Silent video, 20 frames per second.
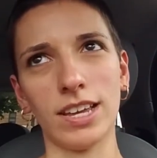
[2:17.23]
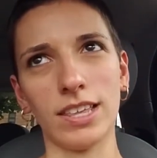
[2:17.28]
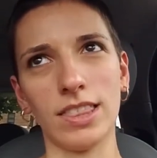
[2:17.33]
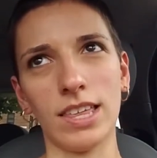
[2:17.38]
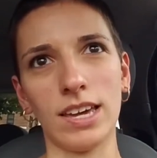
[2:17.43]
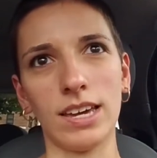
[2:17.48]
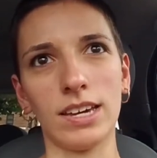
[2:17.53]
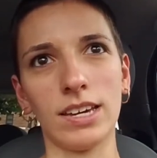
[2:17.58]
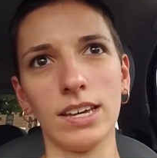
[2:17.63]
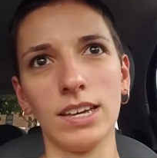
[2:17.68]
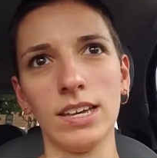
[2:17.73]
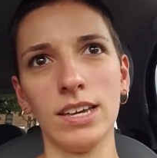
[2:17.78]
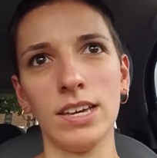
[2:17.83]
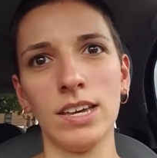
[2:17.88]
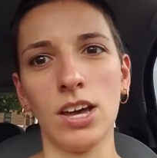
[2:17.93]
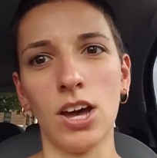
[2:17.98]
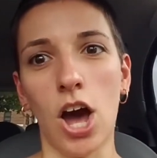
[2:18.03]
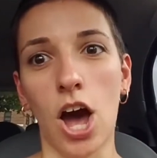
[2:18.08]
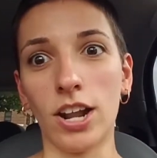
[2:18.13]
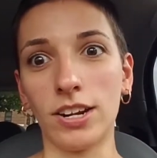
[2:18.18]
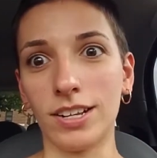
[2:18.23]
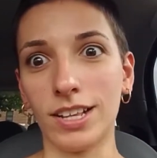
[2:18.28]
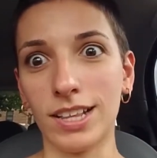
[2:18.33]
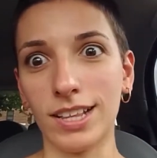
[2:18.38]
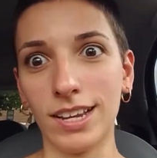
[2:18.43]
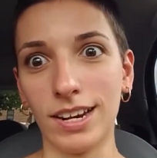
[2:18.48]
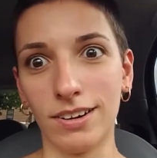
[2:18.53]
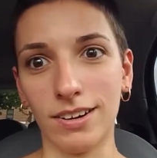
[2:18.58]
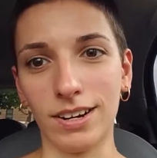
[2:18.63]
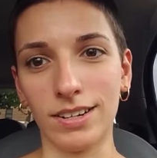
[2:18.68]
I think, on
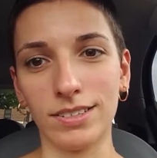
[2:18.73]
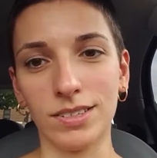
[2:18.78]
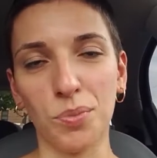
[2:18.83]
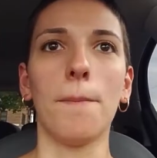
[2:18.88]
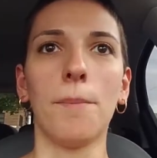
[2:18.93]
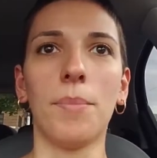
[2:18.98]
clearance.